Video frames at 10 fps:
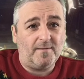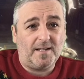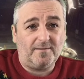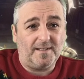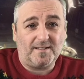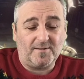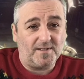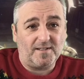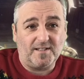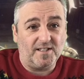this is
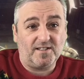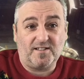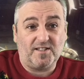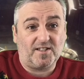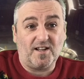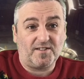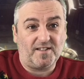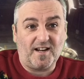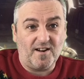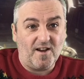just disgusting
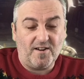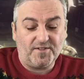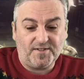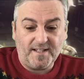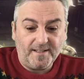and nasty.